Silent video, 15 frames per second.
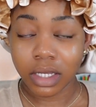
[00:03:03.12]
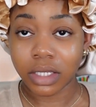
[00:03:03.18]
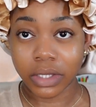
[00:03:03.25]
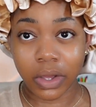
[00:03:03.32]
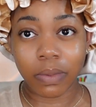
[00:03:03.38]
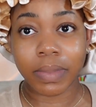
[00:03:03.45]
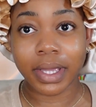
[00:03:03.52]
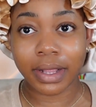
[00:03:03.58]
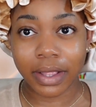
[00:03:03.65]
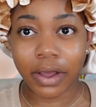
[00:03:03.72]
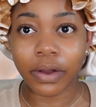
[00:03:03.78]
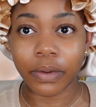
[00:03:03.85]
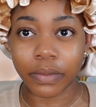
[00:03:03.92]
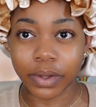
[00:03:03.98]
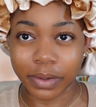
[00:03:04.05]
it's gonna be a
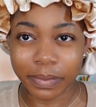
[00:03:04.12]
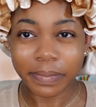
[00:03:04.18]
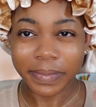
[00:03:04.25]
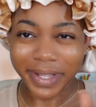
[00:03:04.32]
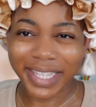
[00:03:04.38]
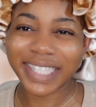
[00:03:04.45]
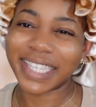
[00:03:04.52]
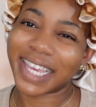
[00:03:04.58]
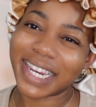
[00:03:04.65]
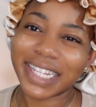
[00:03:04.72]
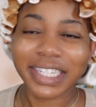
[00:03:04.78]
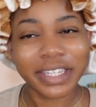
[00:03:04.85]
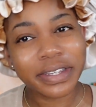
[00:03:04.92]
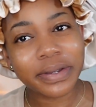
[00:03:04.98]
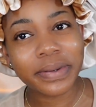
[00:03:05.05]
long one. Let's get
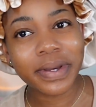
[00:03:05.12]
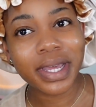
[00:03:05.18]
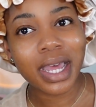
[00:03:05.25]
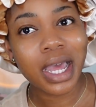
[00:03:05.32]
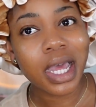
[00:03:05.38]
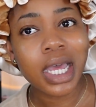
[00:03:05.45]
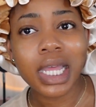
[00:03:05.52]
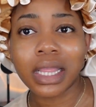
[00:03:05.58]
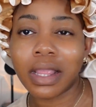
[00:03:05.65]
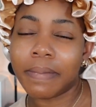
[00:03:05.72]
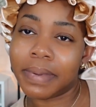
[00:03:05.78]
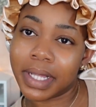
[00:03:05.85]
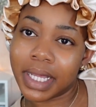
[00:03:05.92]
into the